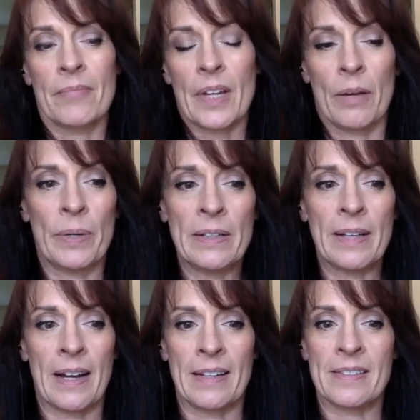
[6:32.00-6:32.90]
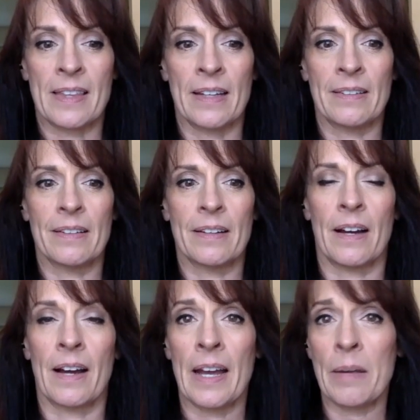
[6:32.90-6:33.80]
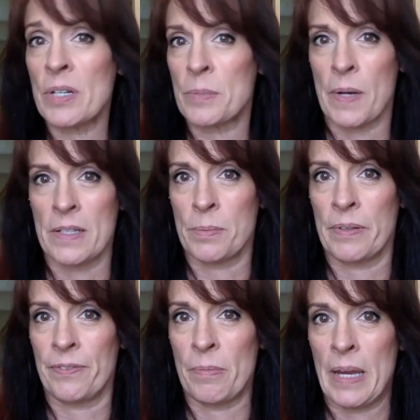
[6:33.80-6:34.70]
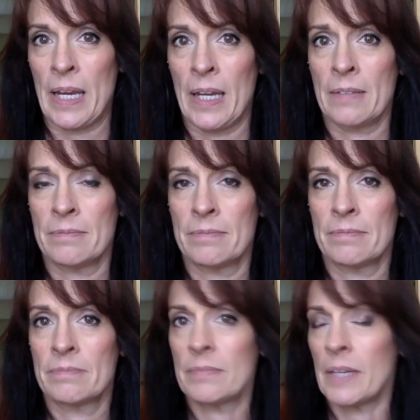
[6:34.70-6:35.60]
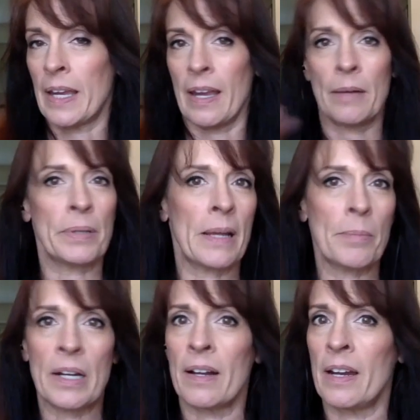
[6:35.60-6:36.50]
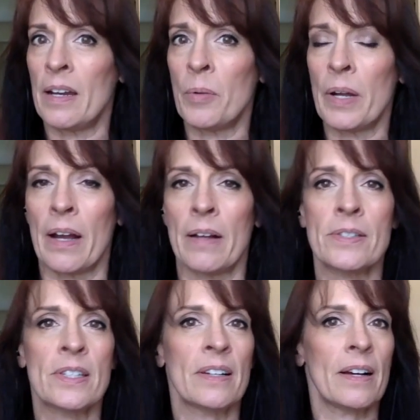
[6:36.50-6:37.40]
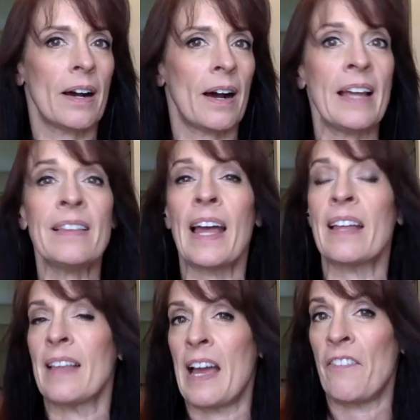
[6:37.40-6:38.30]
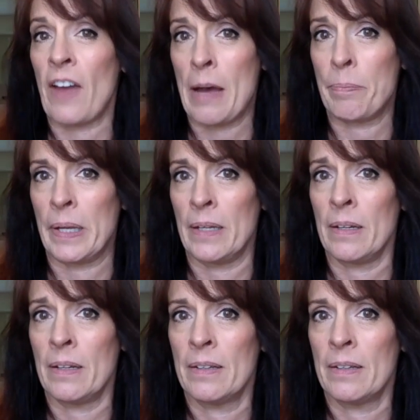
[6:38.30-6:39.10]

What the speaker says: I realized that I'm responsible for me. I can't blame it on anyone else. I let life happen.